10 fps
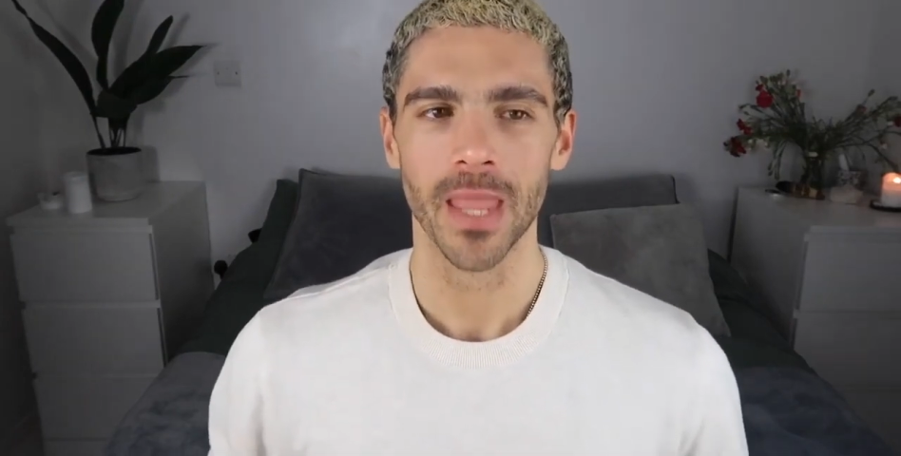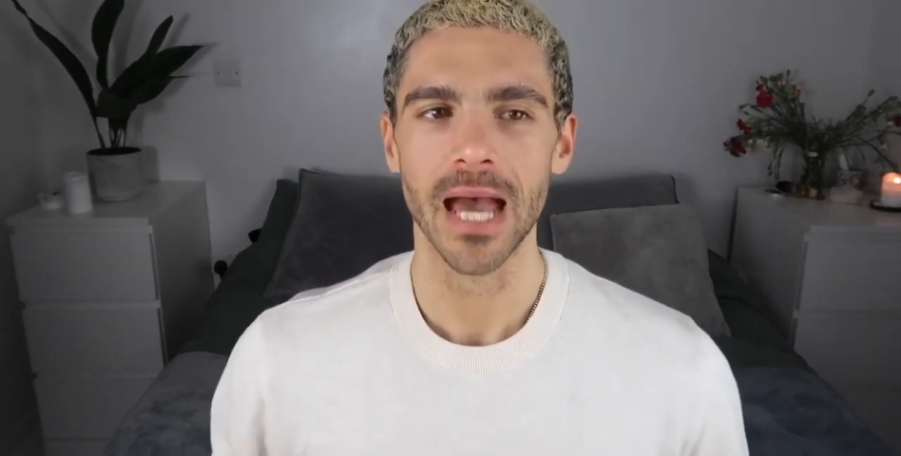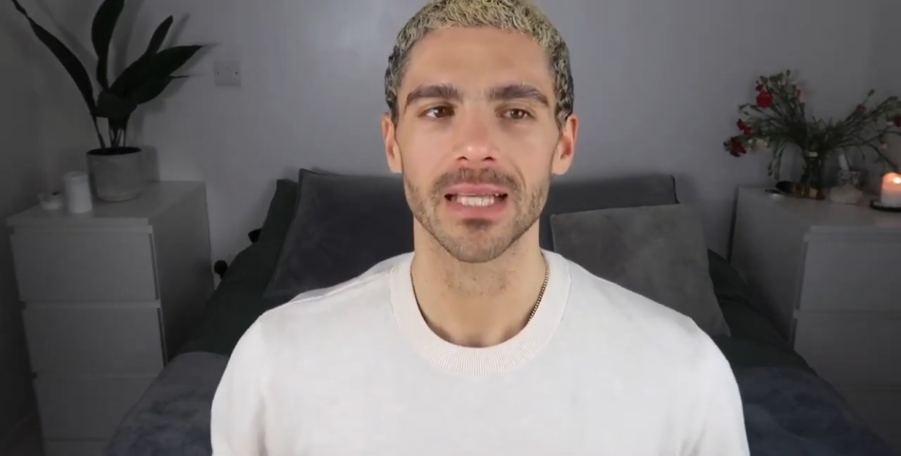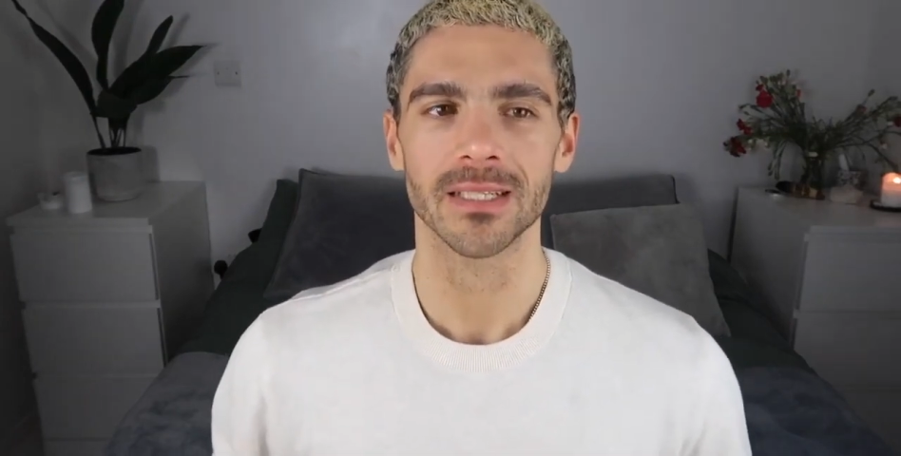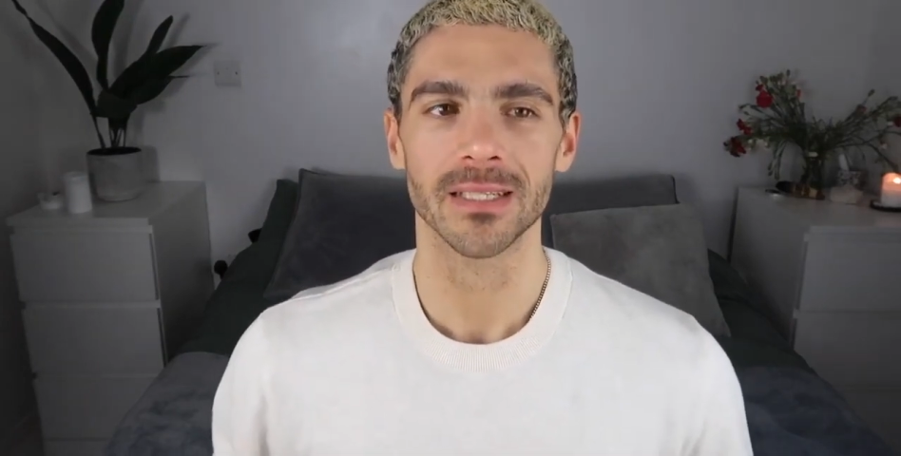
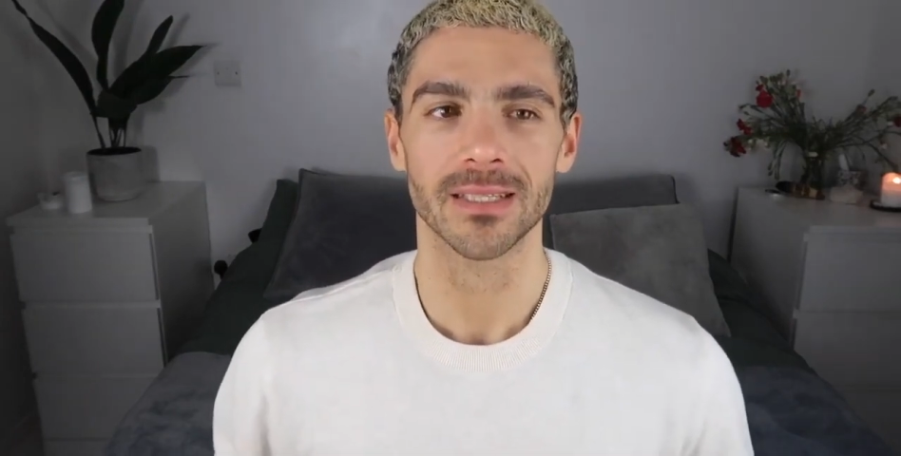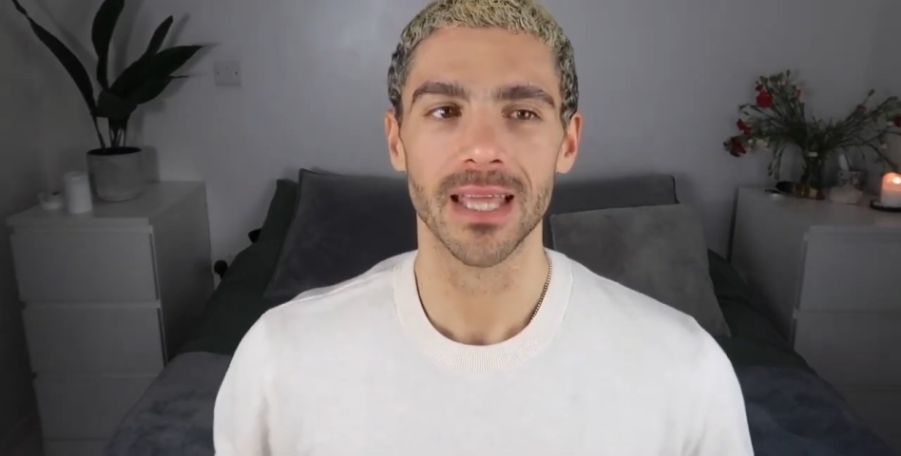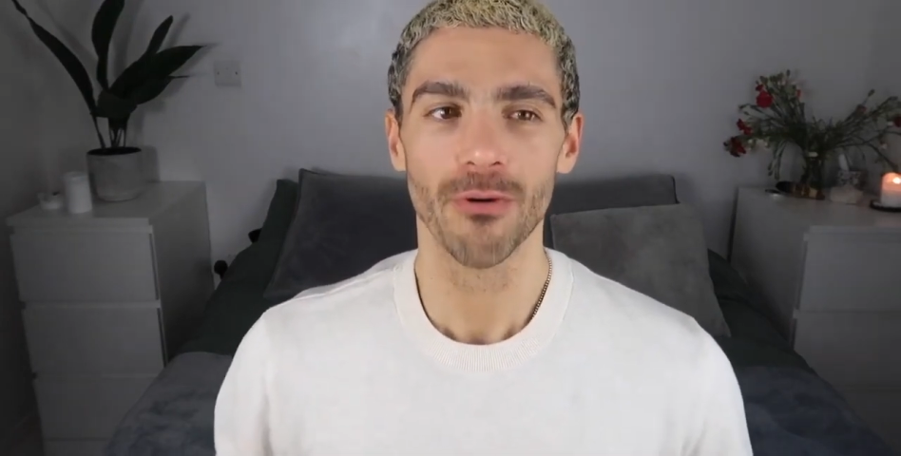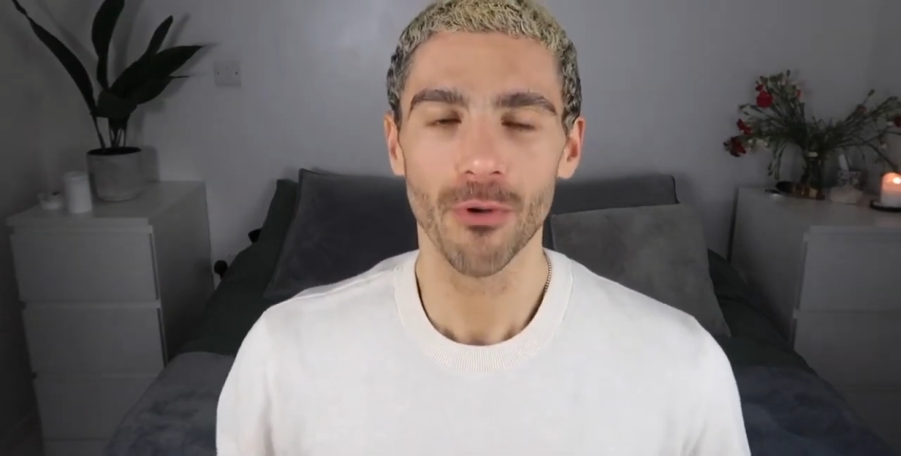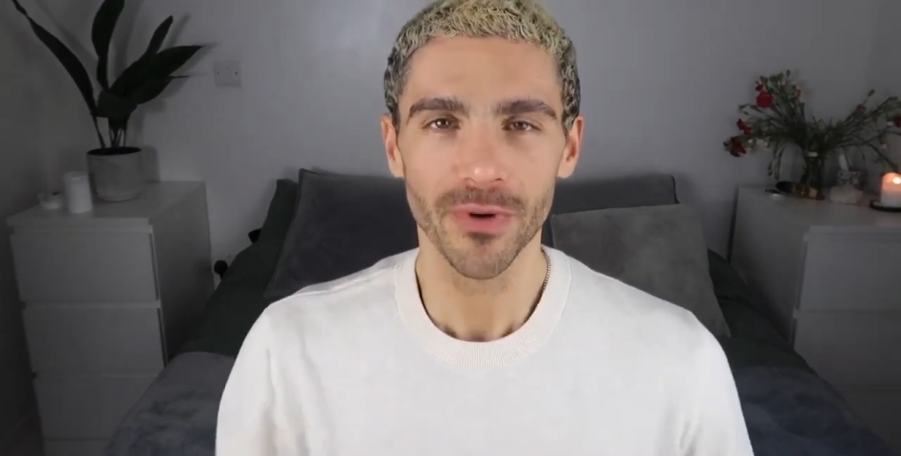and
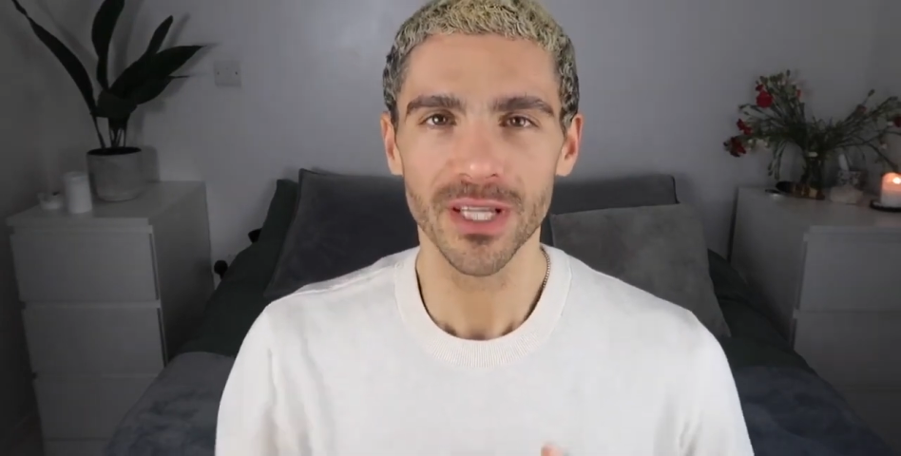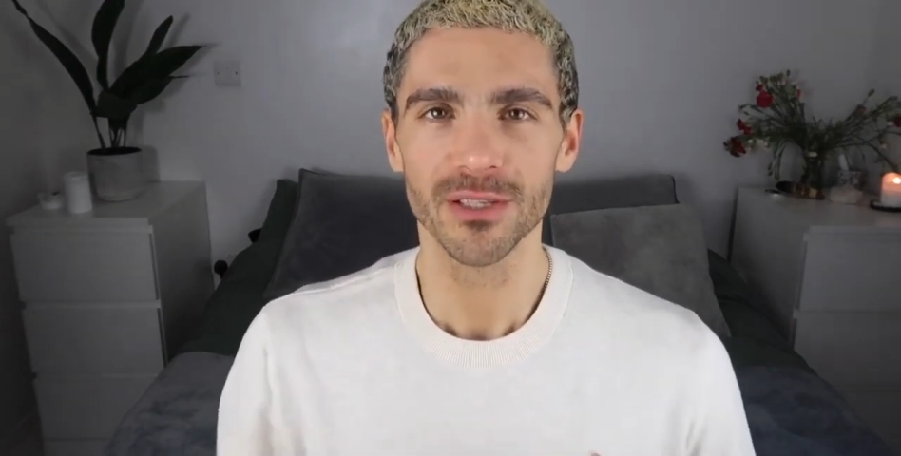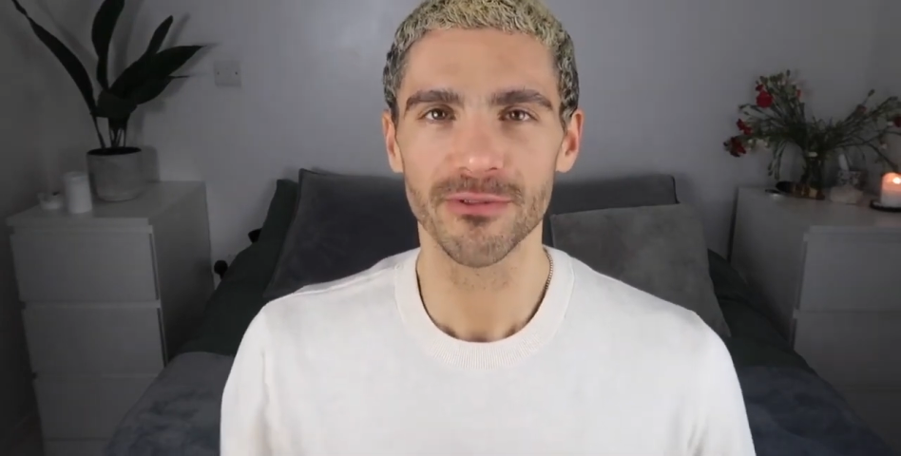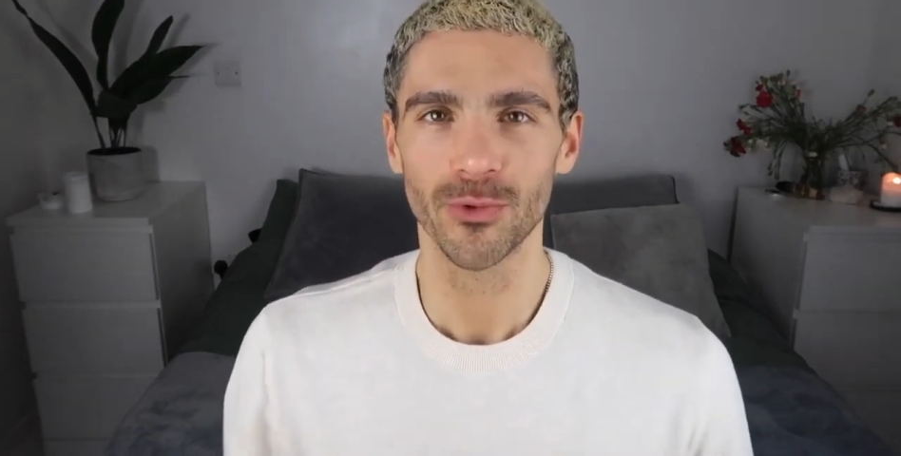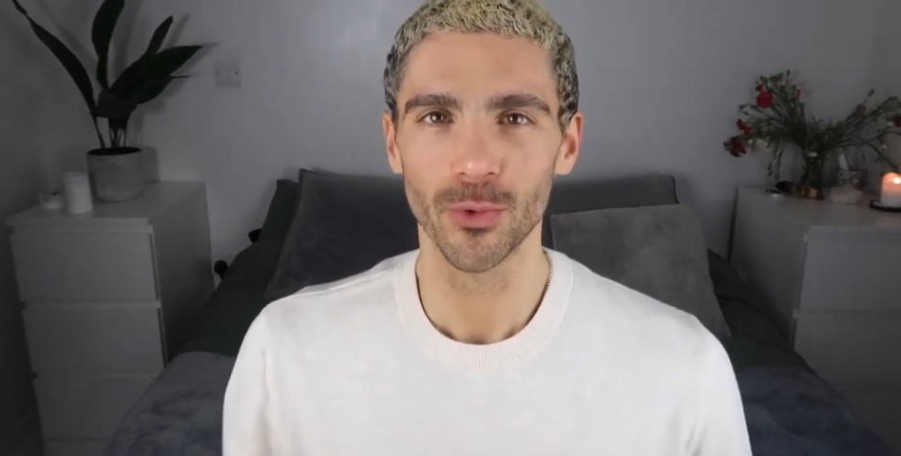there are
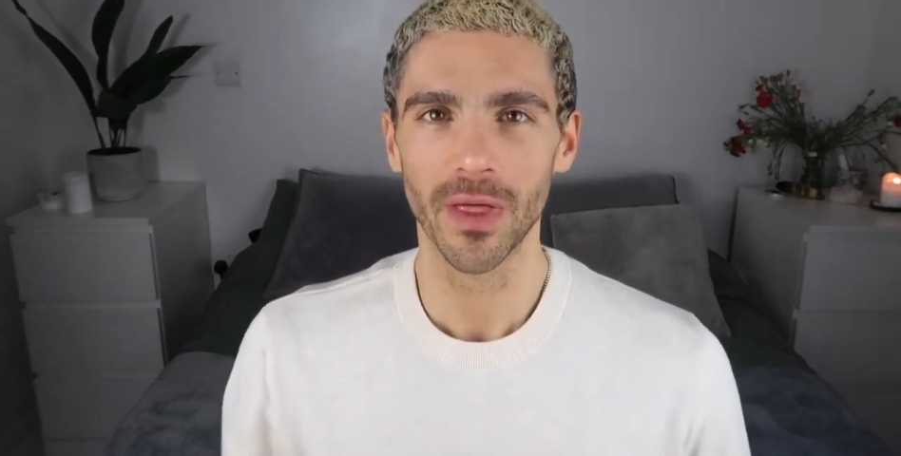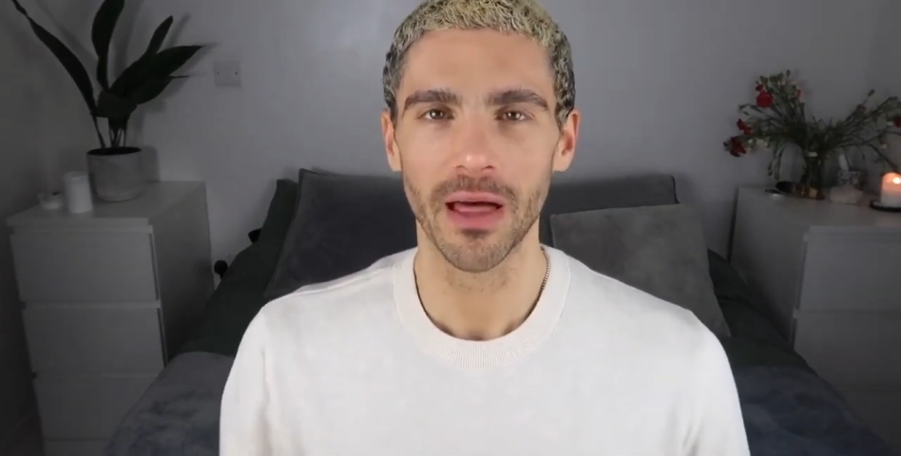reasons for